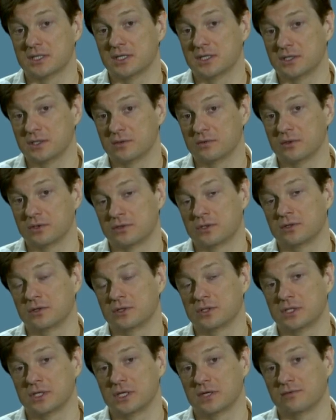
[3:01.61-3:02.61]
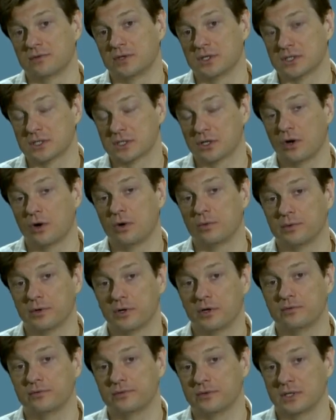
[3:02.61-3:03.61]
that you want to achieve, the scope
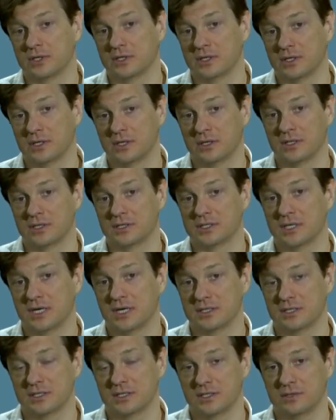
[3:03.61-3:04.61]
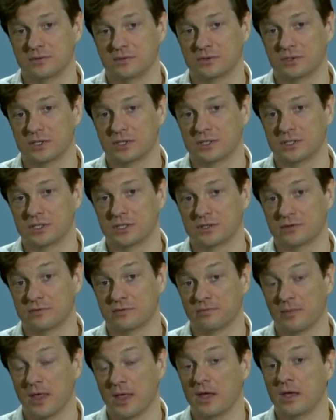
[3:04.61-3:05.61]
of the, the task that you want to achieve,
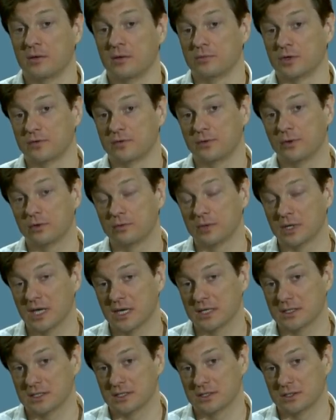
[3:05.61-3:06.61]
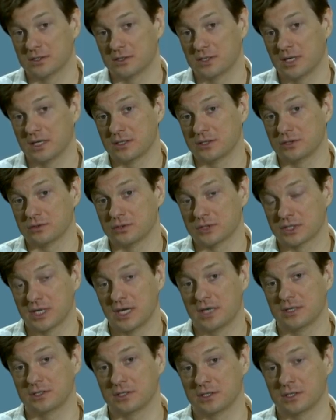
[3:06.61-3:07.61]
before we get into the actual
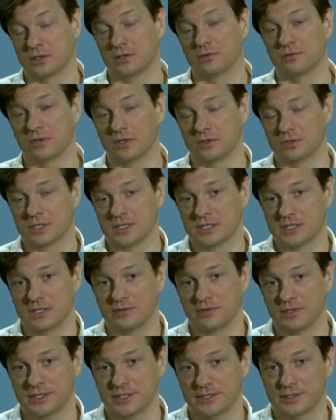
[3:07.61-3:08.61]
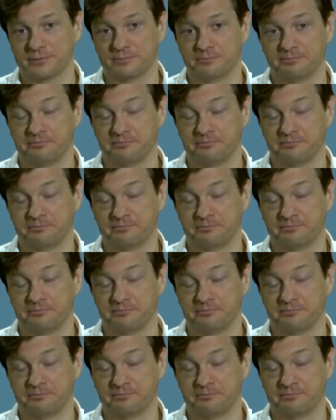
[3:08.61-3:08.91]
scheduling of those activities.